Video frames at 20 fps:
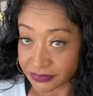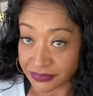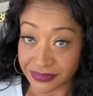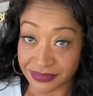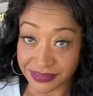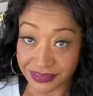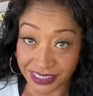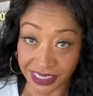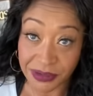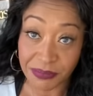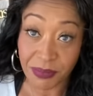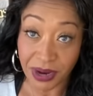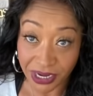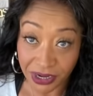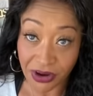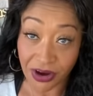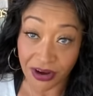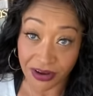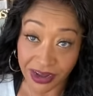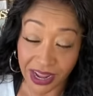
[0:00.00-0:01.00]
take my
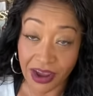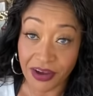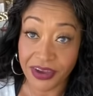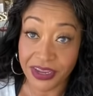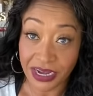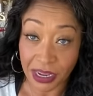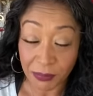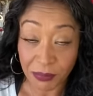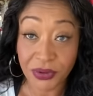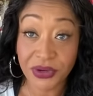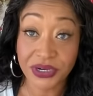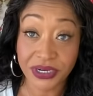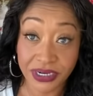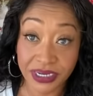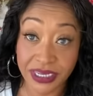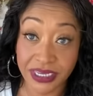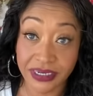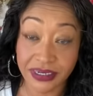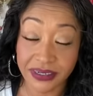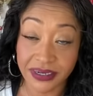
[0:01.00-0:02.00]
card out and I put it
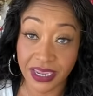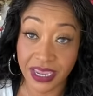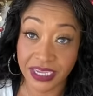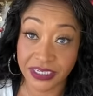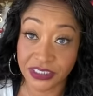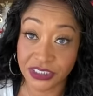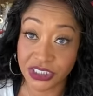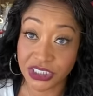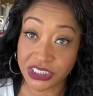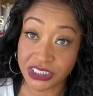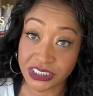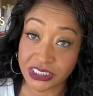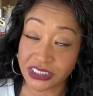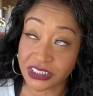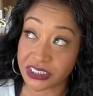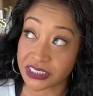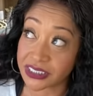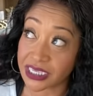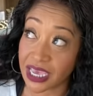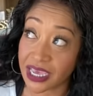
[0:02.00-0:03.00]
in. And she
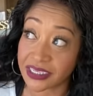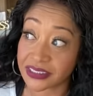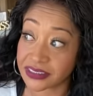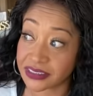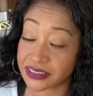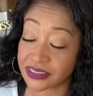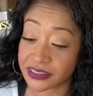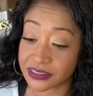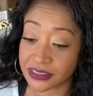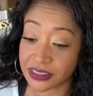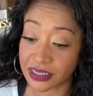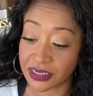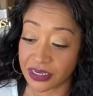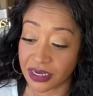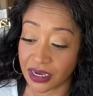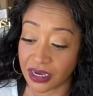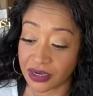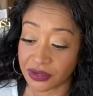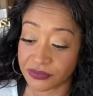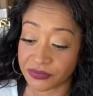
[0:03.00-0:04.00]
just has this look
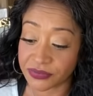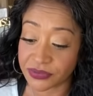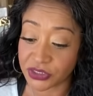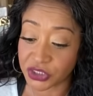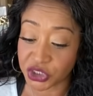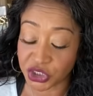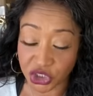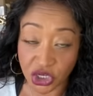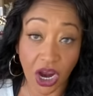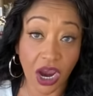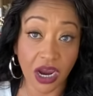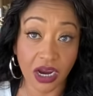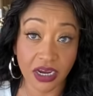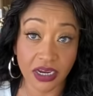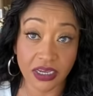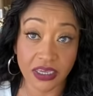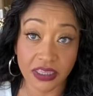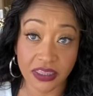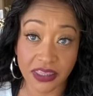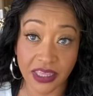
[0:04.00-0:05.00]
of
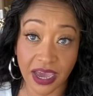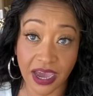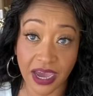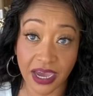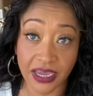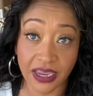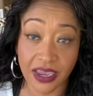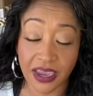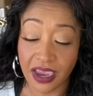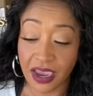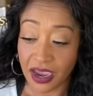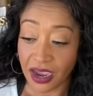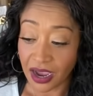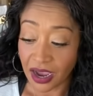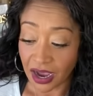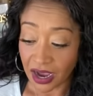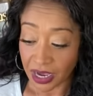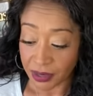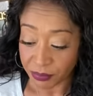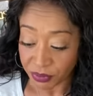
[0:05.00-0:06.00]
shock that
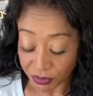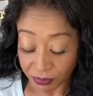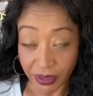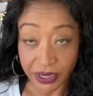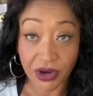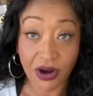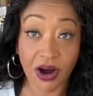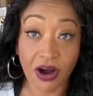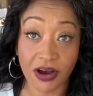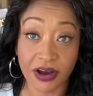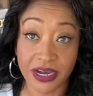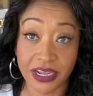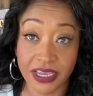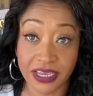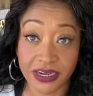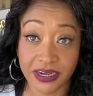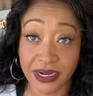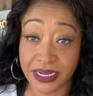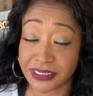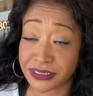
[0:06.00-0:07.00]
I put my card
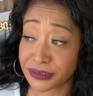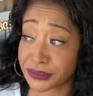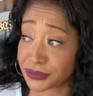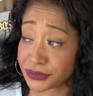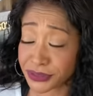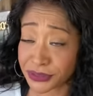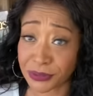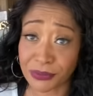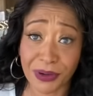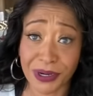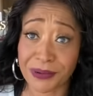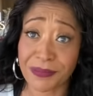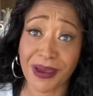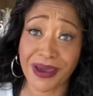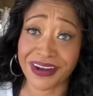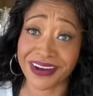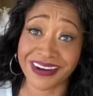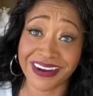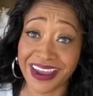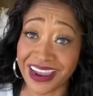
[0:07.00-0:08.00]
in and I told her, don't worry
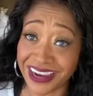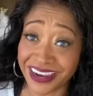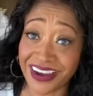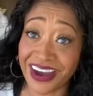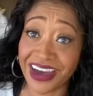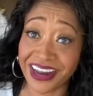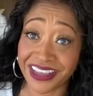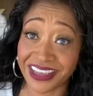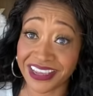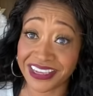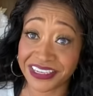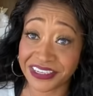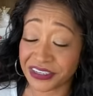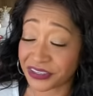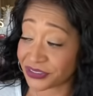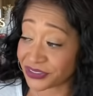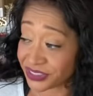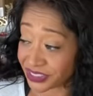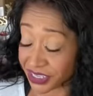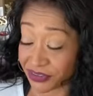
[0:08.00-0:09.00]
about it. I got it. You
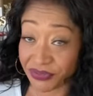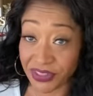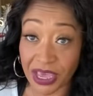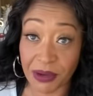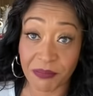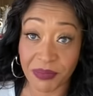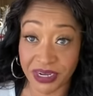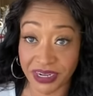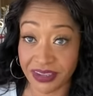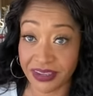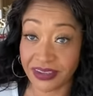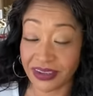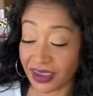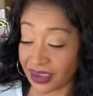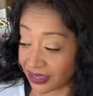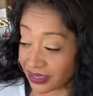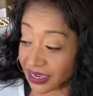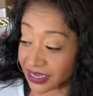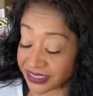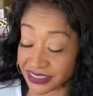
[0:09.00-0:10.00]
know, save that money.
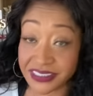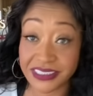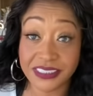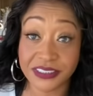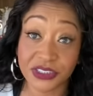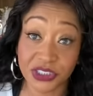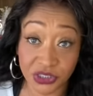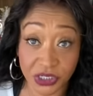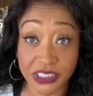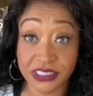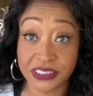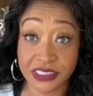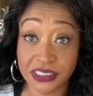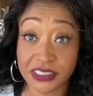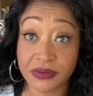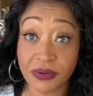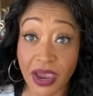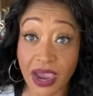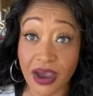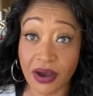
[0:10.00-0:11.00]
I, I see it's stressing
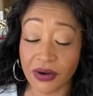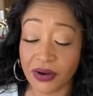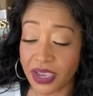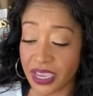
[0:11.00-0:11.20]
you out.